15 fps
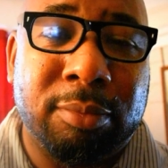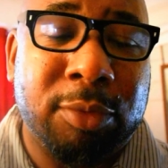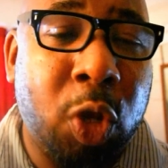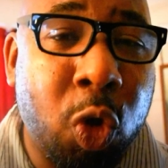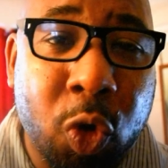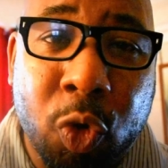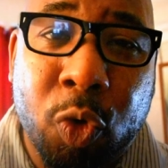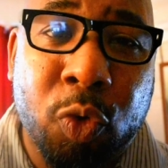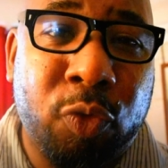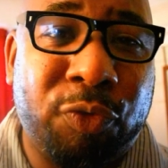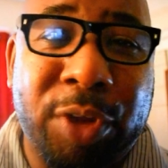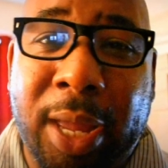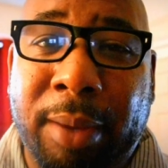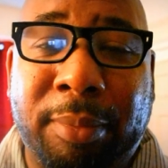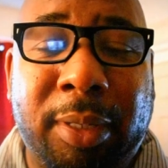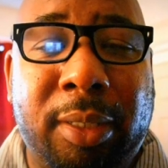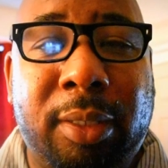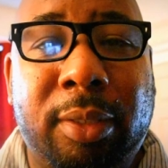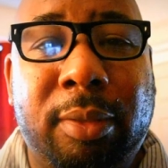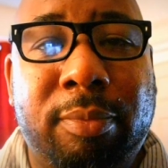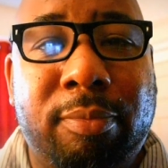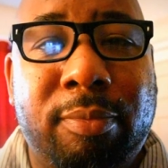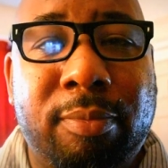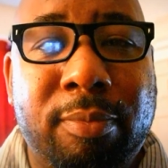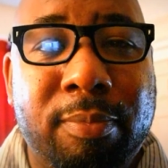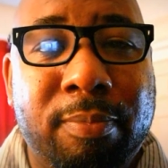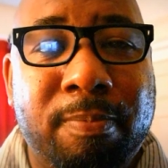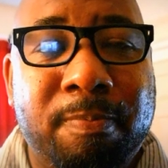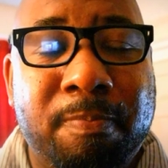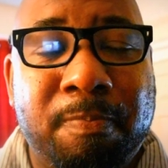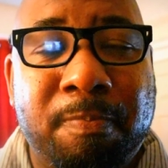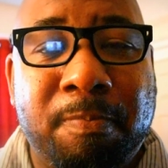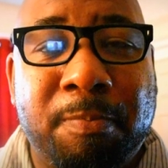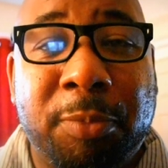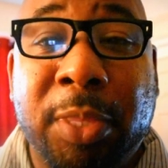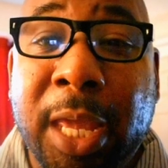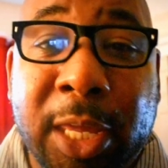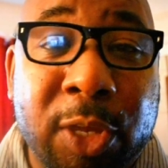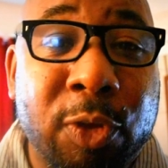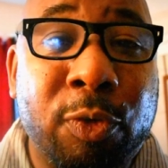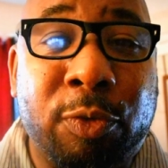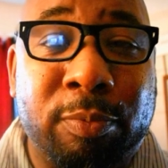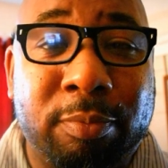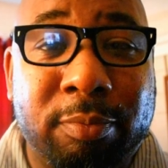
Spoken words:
the whole family. Thank you